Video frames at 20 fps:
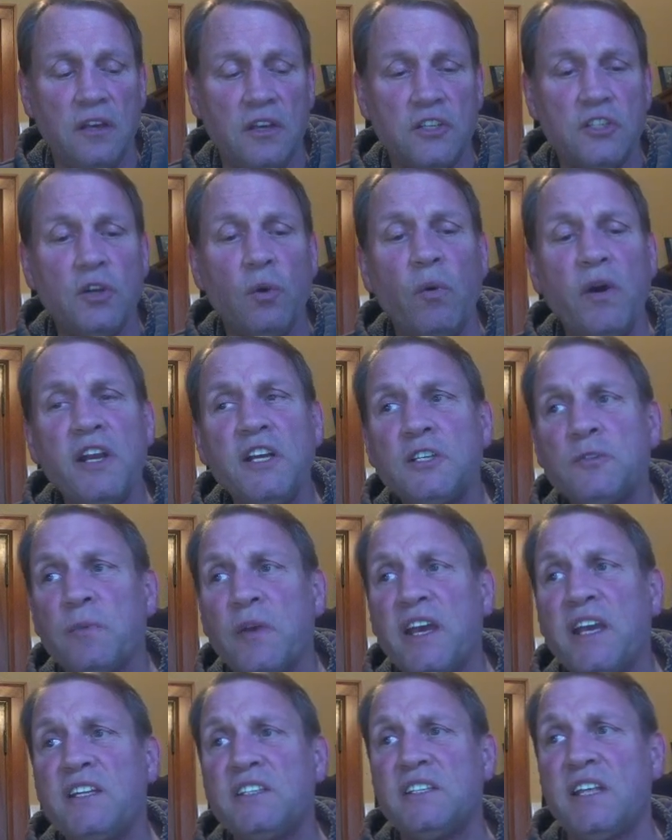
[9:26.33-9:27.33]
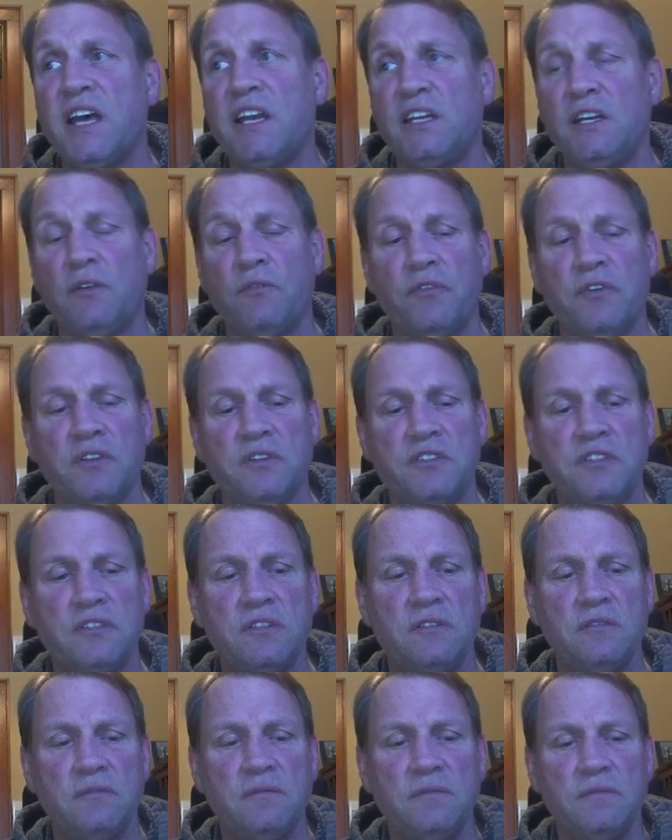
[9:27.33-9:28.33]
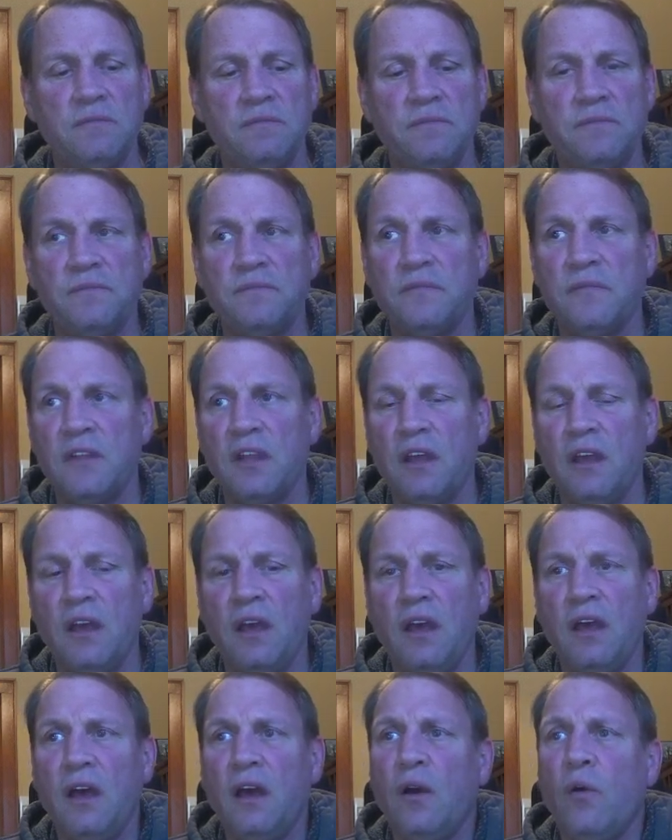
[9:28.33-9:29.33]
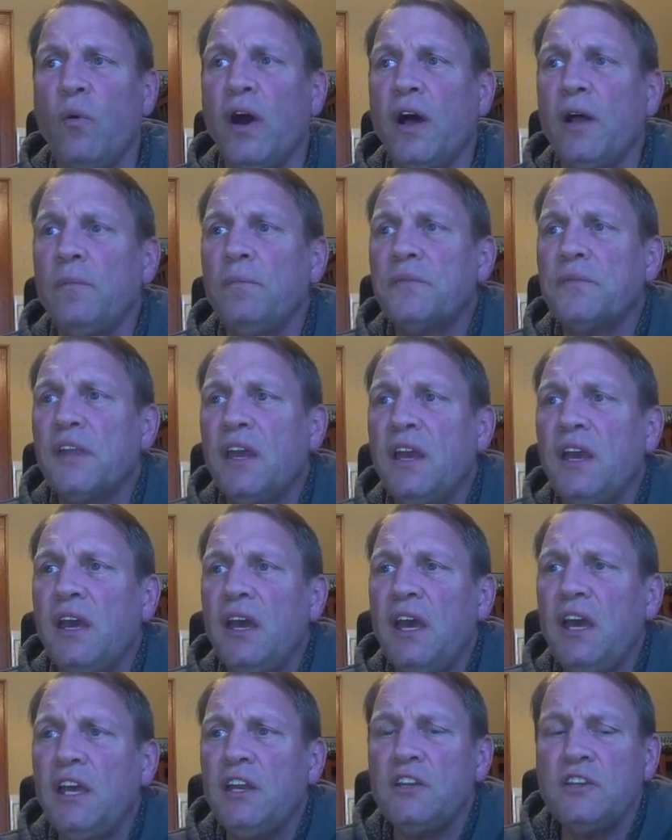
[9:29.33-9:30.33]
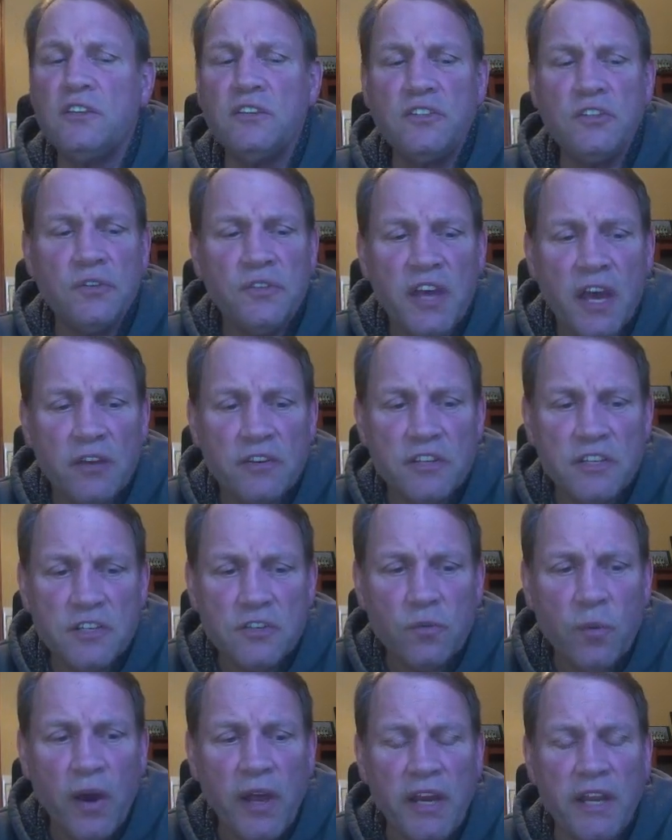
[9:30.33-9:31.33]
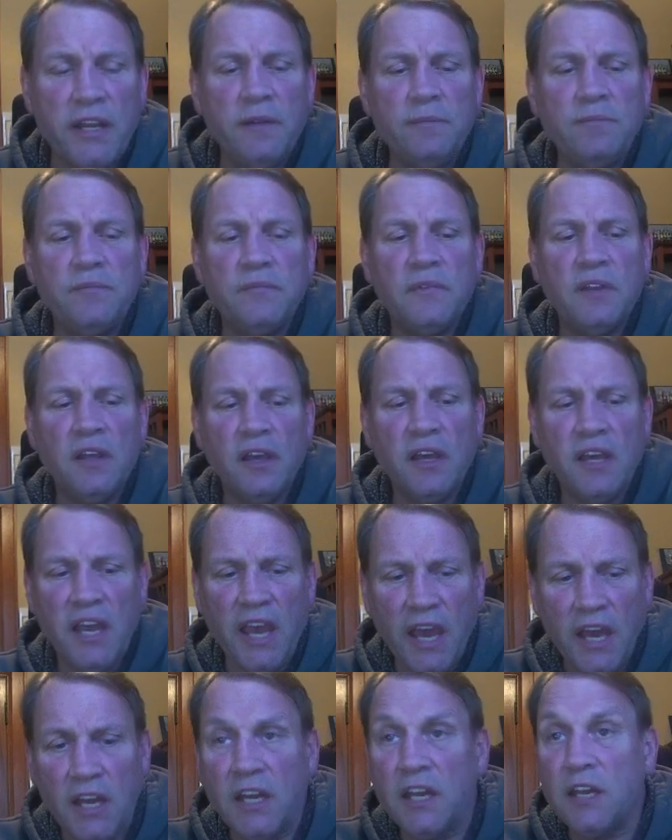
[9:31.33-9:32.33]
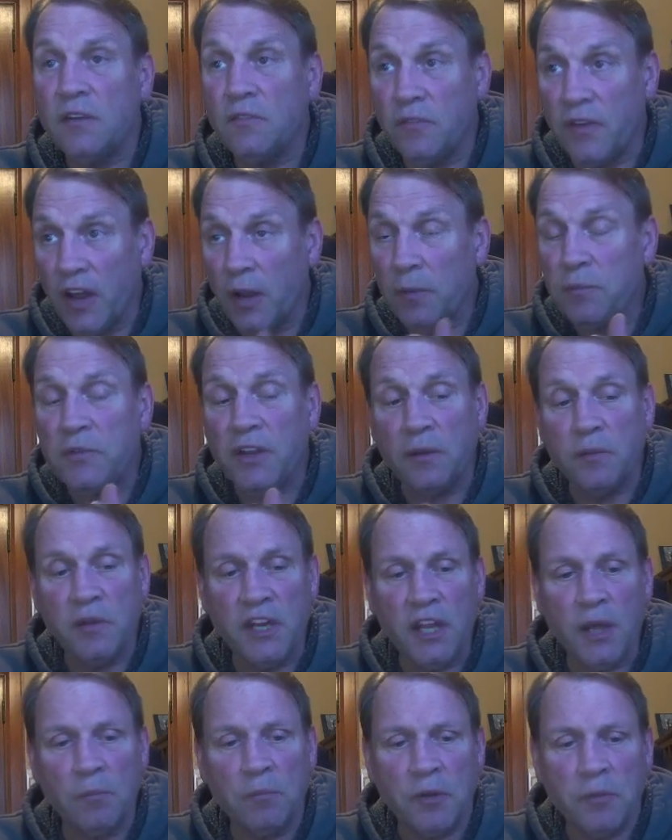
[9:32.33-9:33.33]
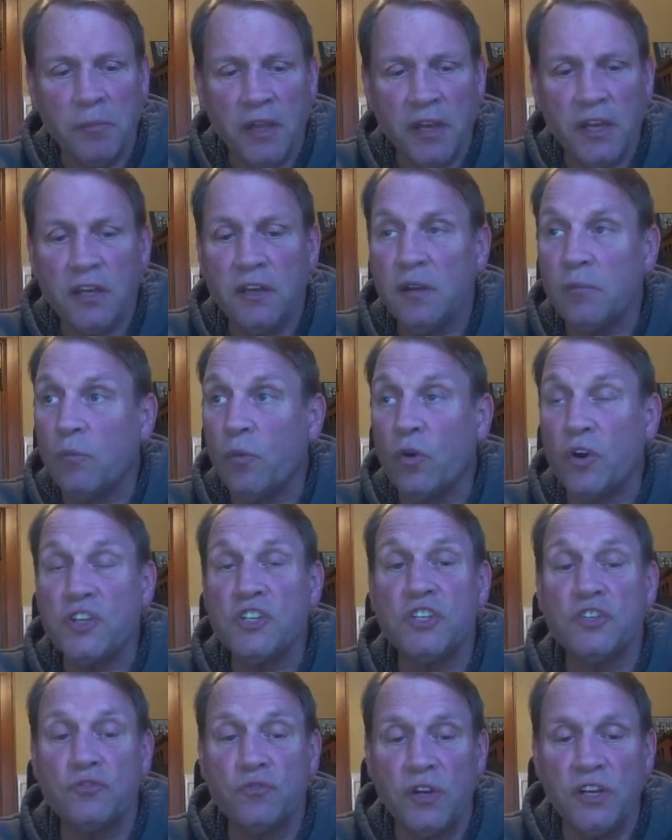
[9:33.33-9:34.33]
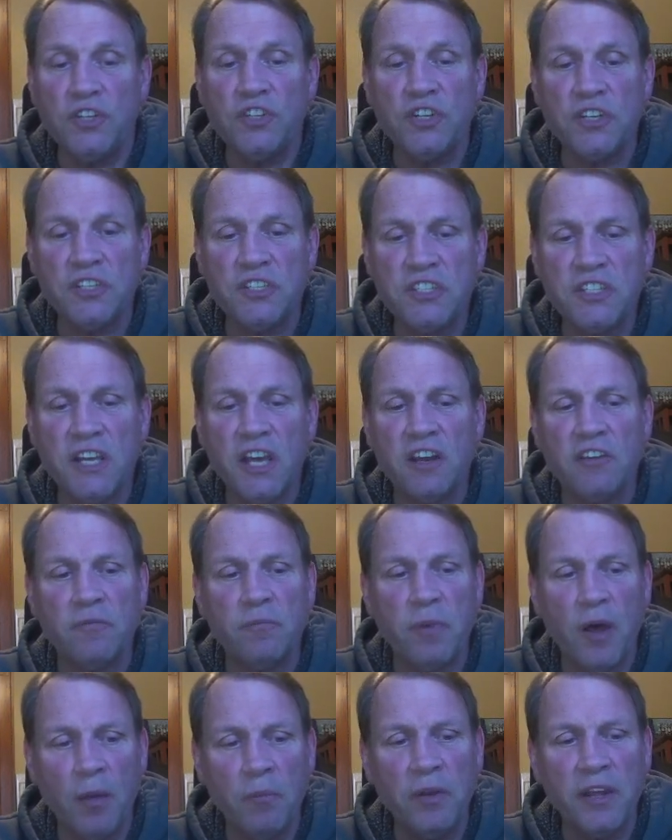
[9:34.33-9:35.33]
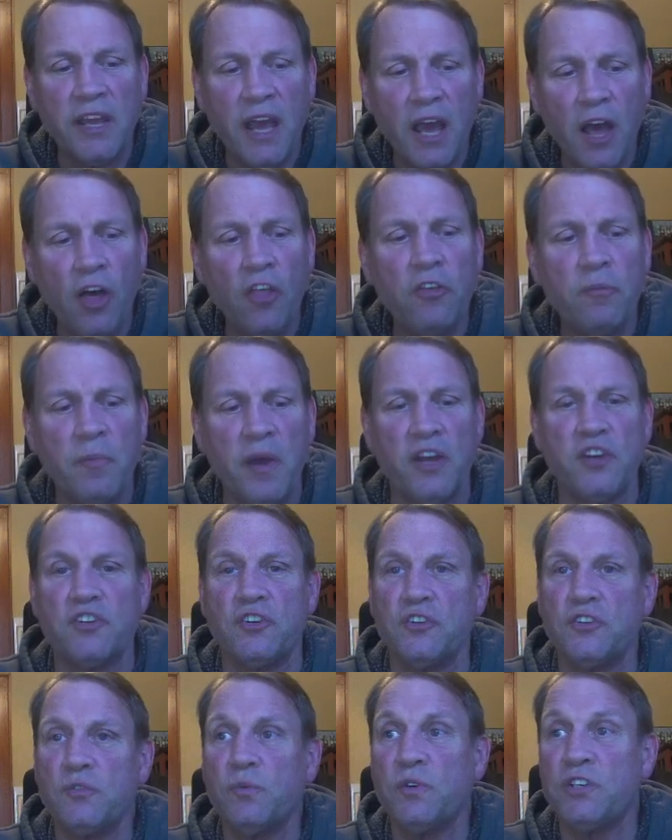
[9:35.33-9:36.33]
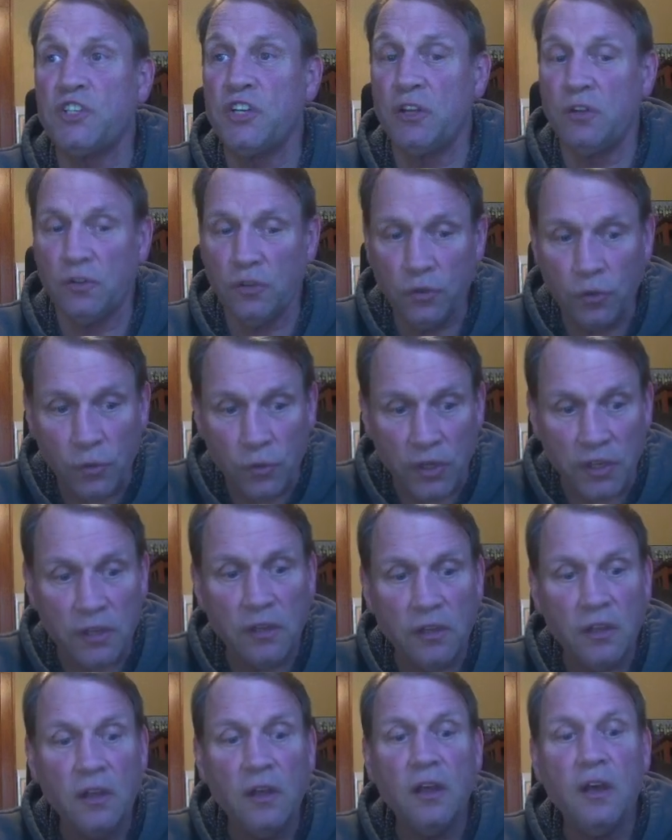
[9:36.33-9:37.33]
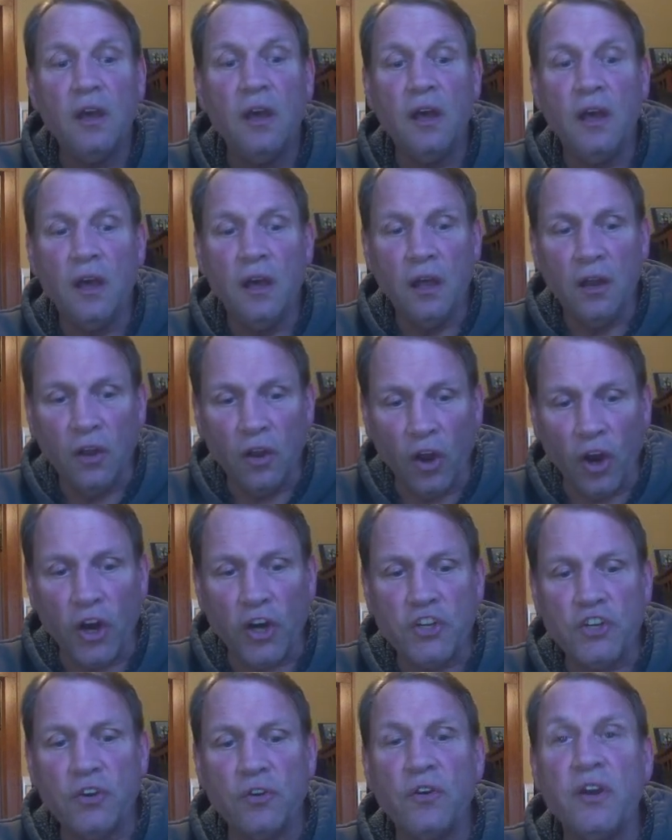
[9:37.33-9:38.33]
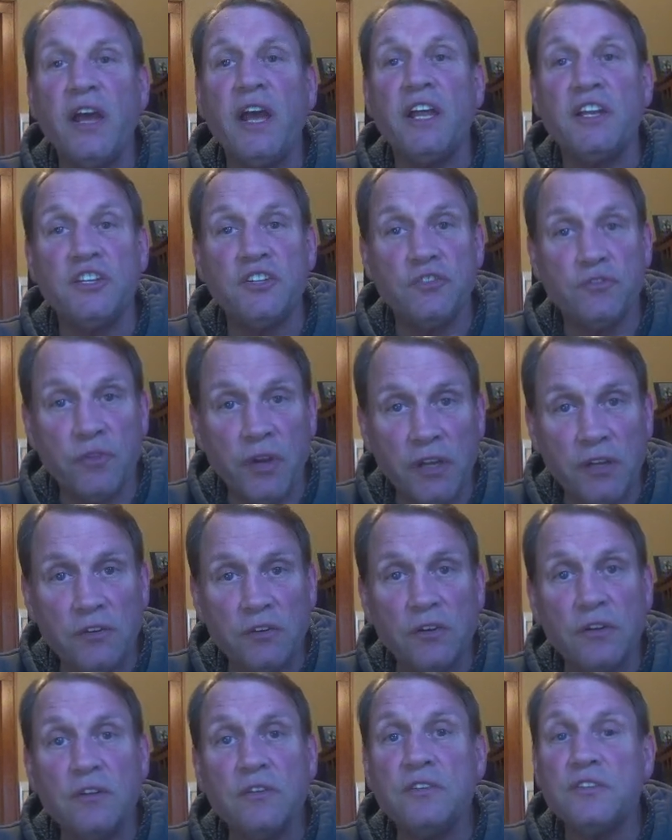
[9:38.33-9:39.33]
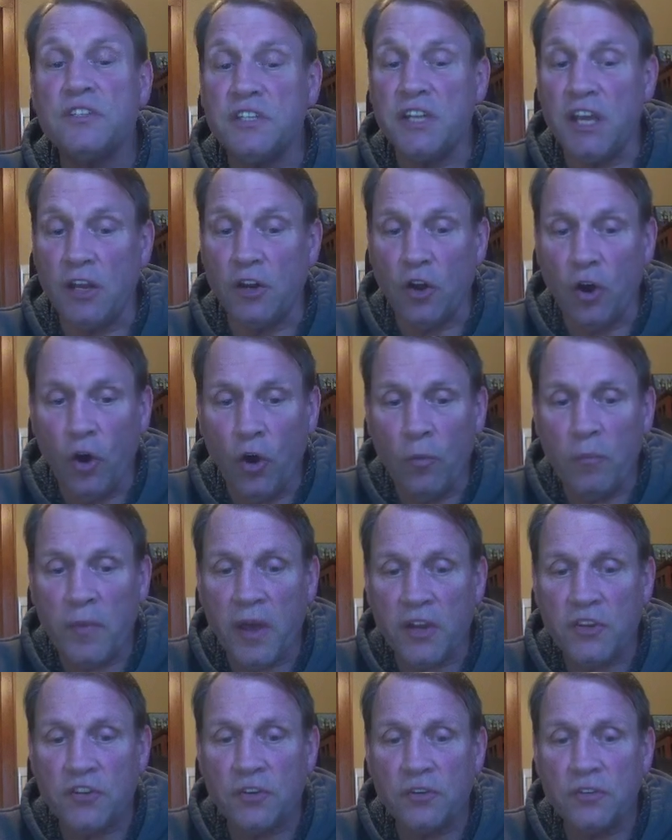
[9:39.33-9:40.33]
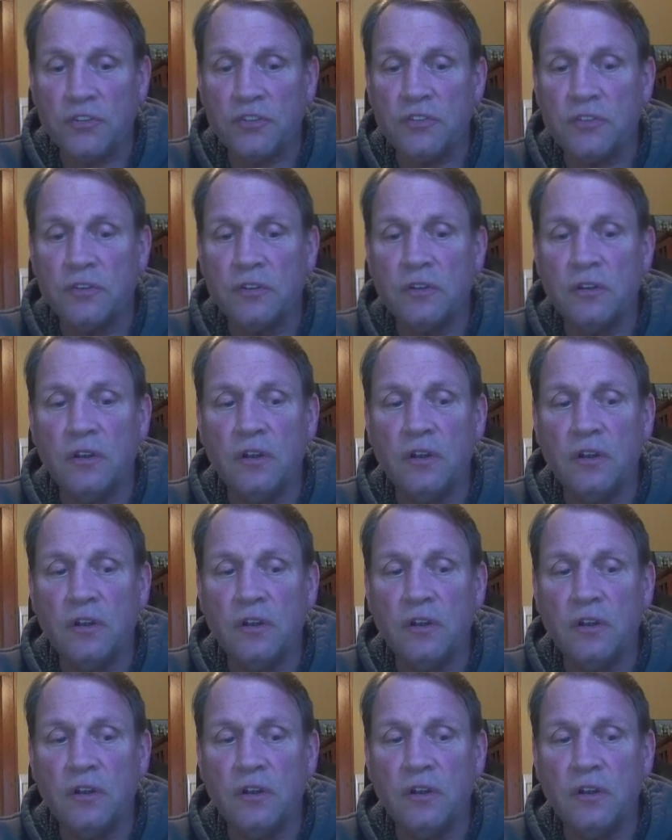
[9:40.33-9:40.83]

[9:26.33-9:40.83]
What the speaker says: So, what explains that difference? Well, in 2020, Canada developed and implemented a more stringent set of public health measures, which included larger and stricter stay at home measures,